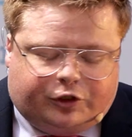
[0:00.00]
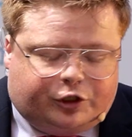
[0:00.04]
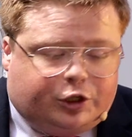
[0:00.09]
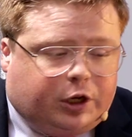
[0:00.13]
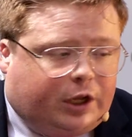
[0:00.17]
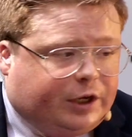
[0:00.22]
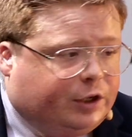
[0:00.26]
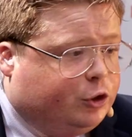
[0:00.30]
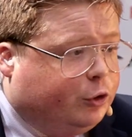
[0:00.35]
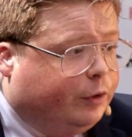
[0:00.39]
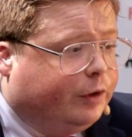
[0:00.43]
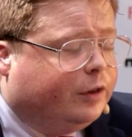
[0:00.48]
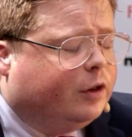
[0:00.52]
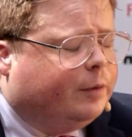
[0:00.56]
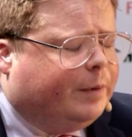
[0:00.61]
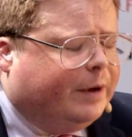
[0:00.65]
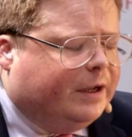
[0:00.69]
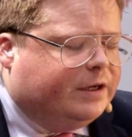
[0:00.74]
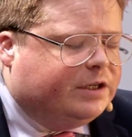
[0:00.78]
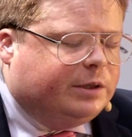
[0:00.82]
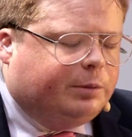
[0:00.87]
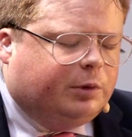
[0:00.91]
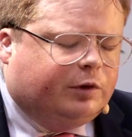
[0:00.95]
like during the
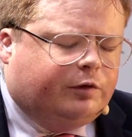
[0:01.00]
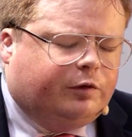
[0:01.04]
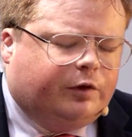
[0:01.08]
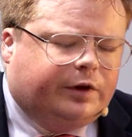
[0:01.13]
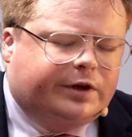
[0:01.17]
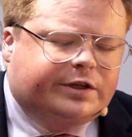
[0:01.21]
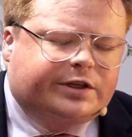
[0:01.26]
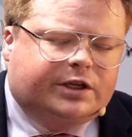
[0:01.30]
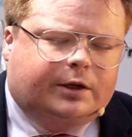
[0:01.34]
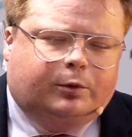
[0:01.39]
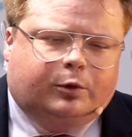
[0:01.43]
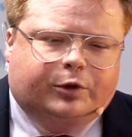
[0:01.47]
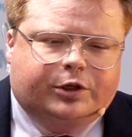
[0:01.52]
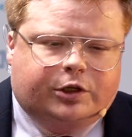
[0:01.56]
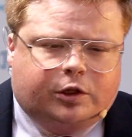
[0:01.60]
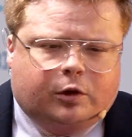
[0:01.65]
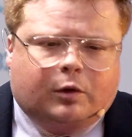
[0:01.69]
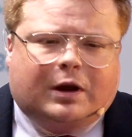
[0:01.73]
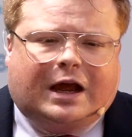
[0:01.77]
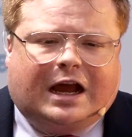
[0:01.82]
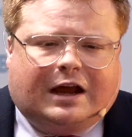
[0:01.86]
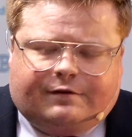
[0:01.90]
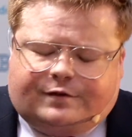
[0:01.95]
pandemic, for example, you
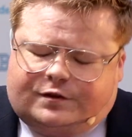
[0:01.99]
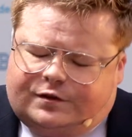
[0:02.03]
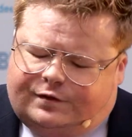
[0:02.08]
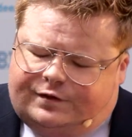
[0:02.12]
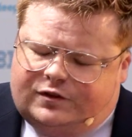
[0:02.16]
don't have to